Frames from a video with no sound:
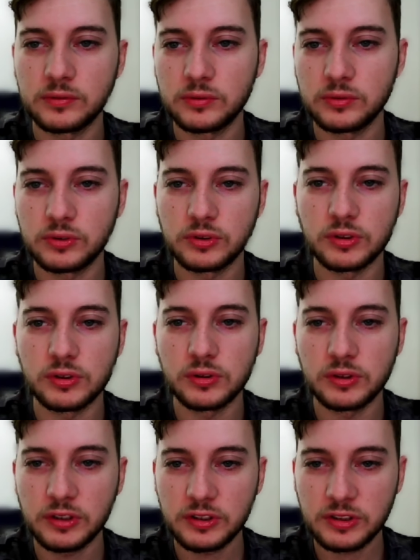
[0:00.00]
so it
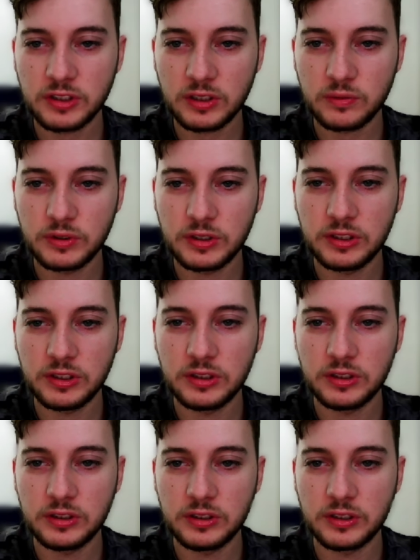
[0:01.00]
looks like
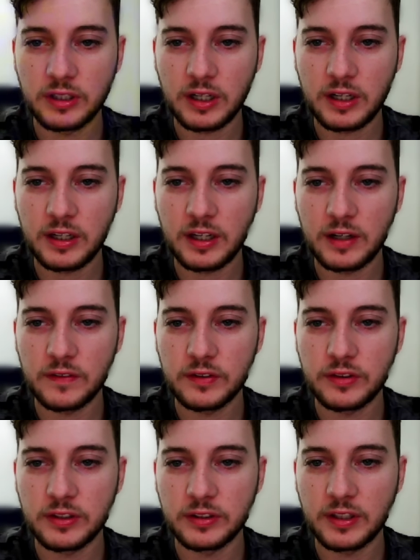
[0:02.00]
we got
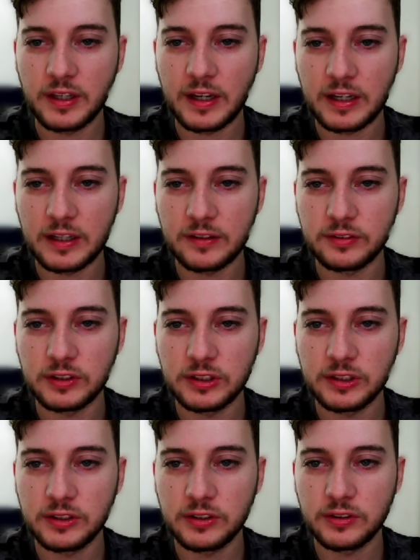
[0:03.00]
everything they have
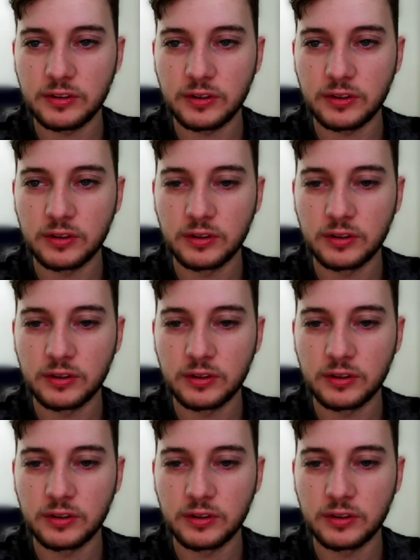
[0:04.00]
here.